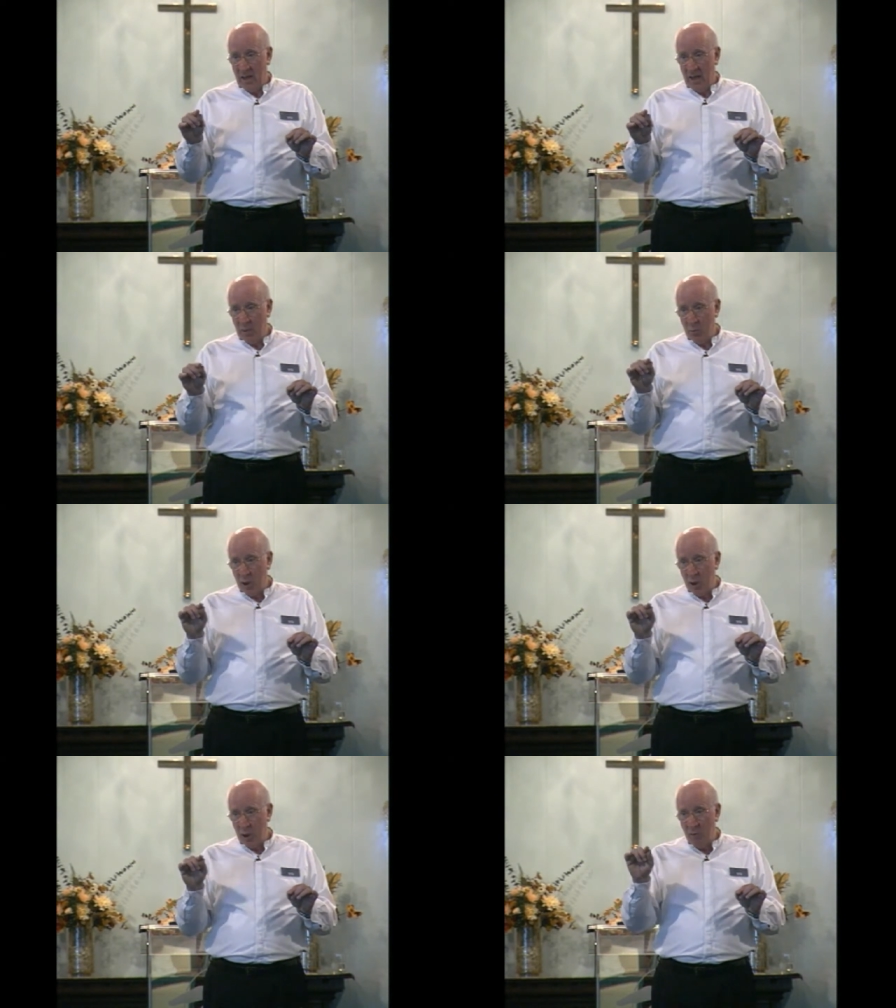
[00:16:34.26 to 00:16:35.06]
That
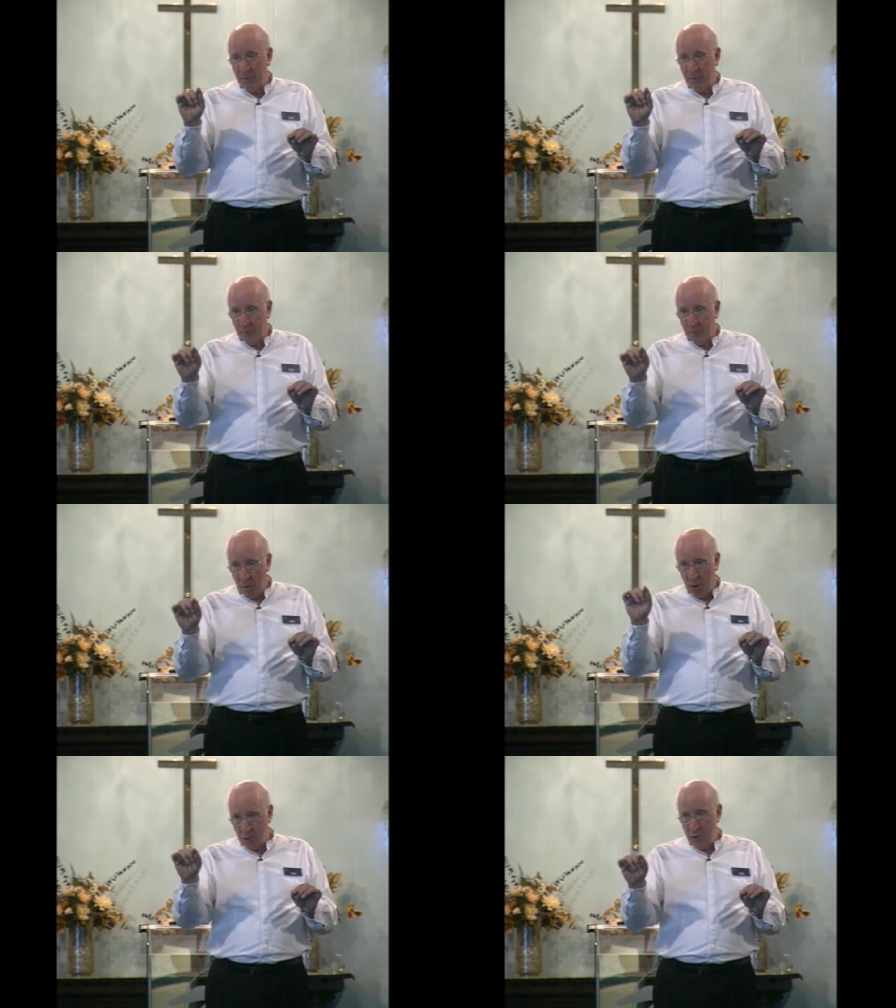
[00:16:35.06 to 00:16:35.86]
which moved
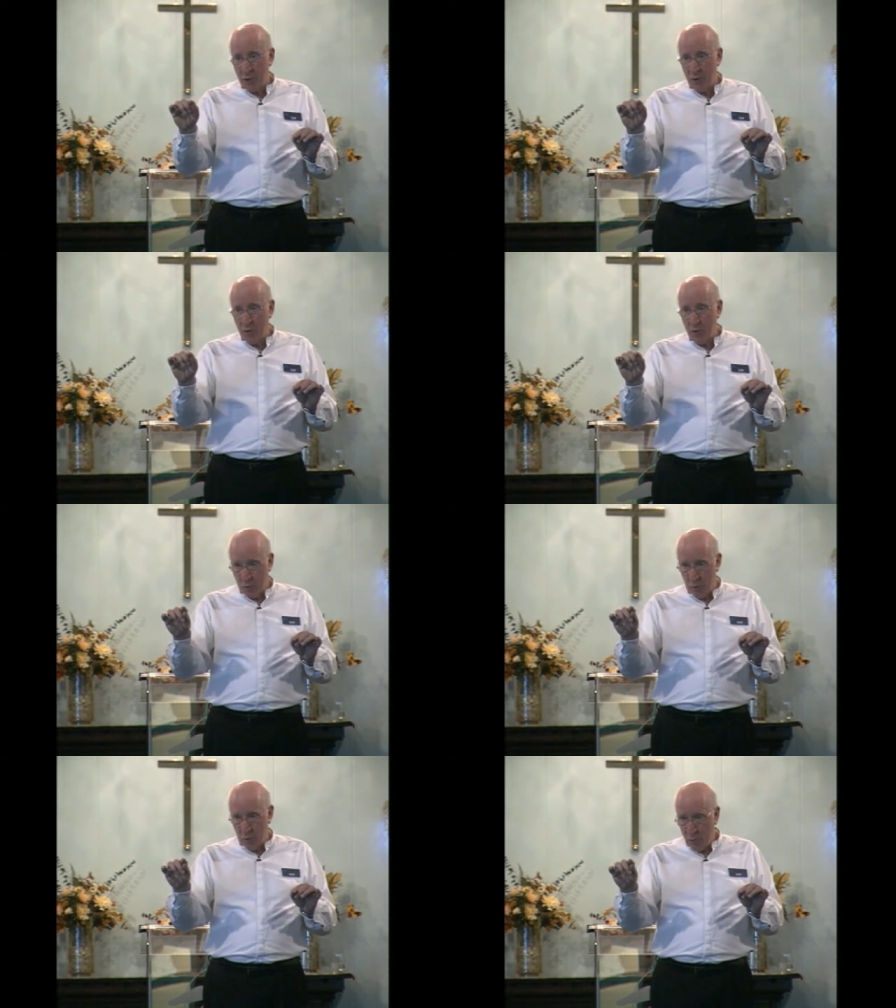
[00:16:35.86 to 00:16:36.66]
from you, through
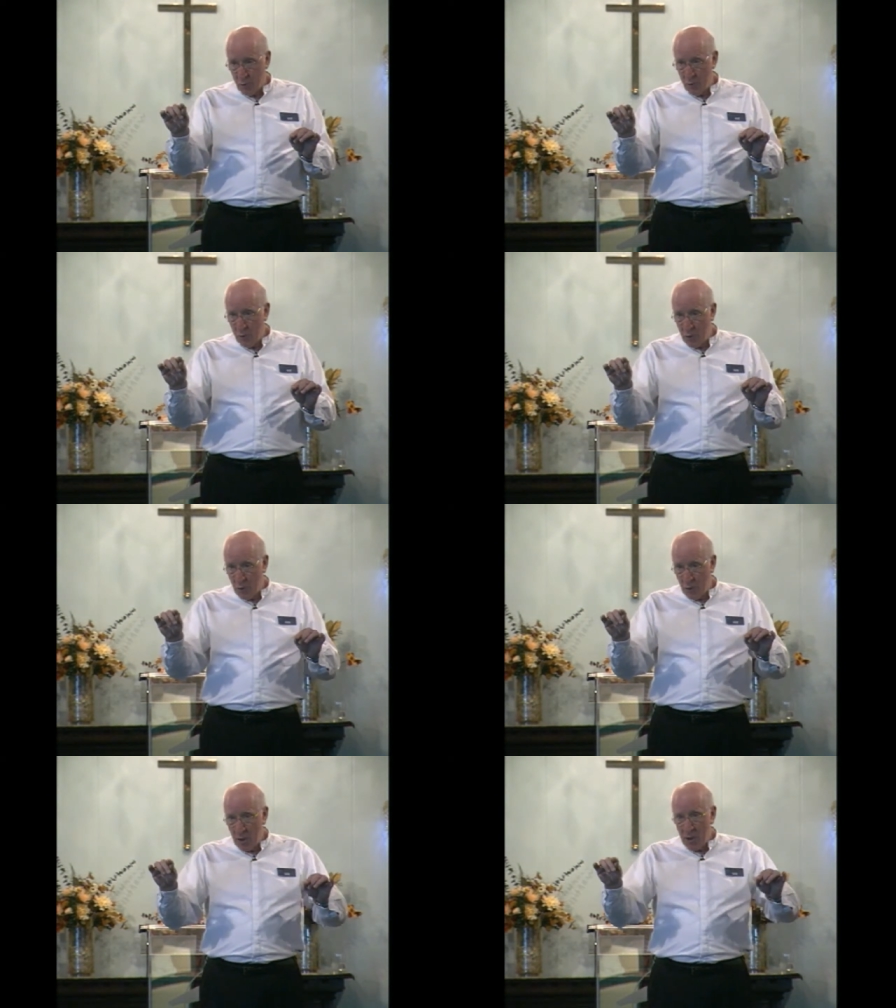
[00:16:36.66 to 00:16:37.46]
you,
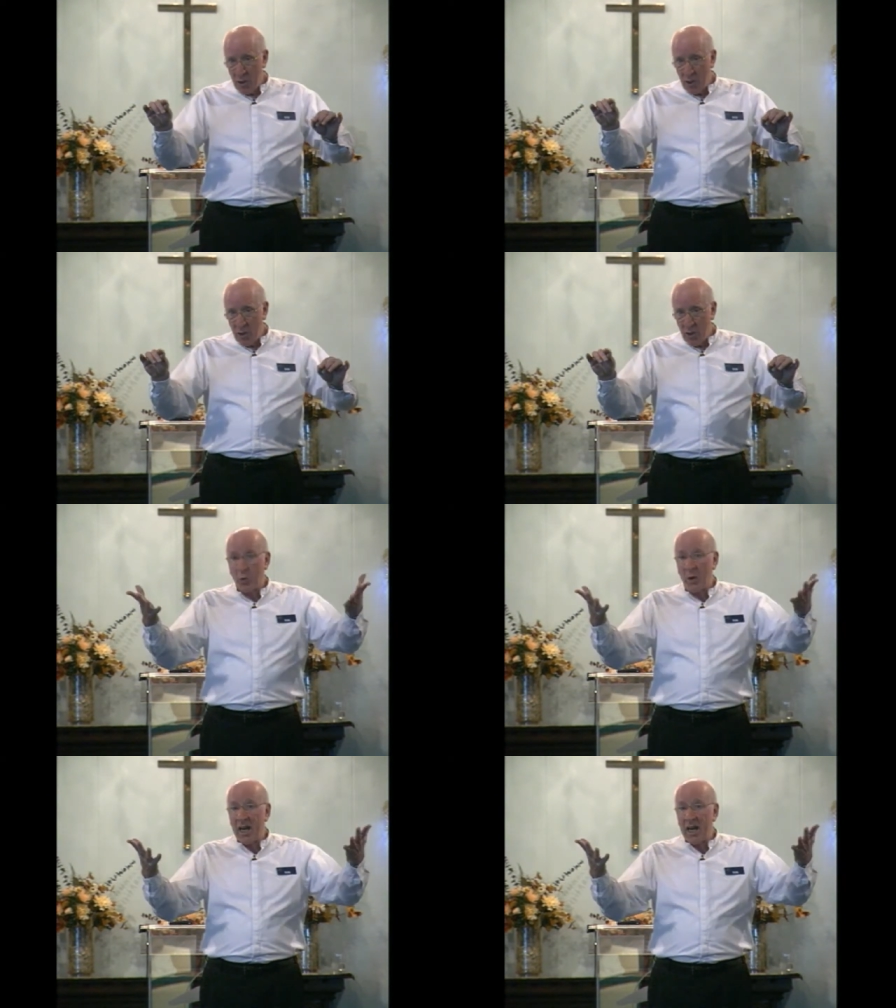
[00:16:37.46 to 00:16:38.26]

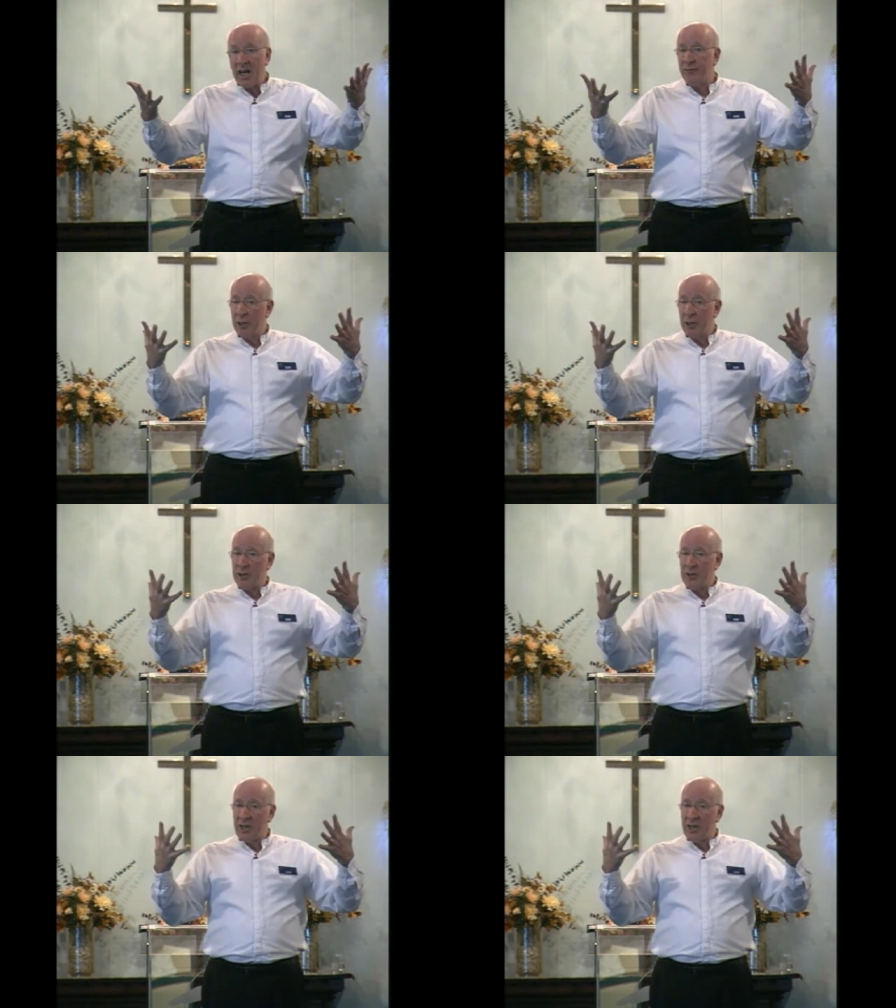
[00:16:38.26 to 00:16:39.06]
gratefully
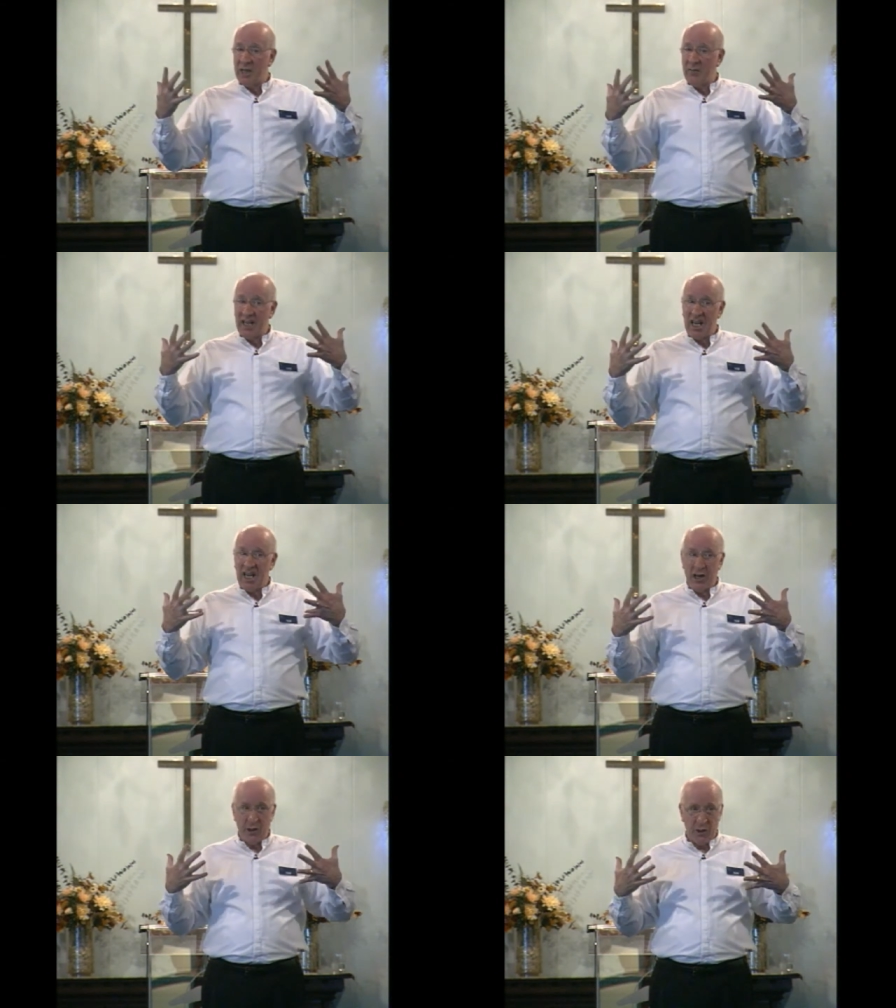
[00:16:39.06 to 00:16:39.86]
received
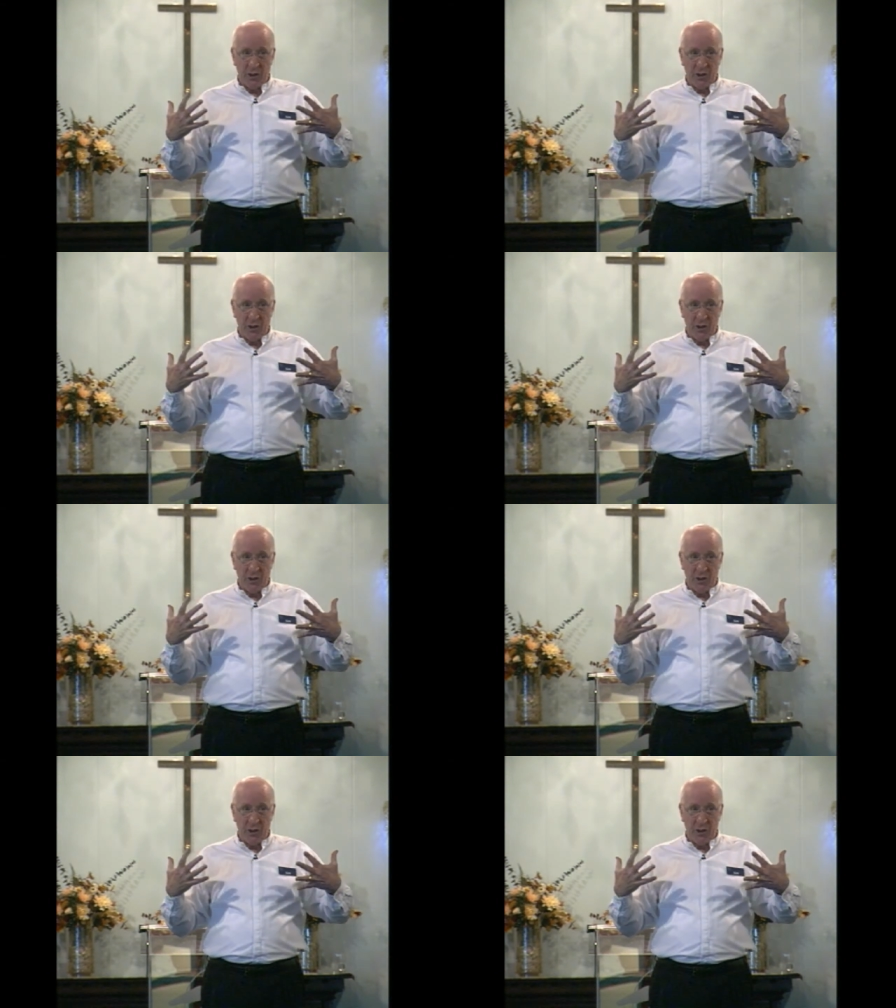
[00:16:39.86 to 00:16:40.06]
here.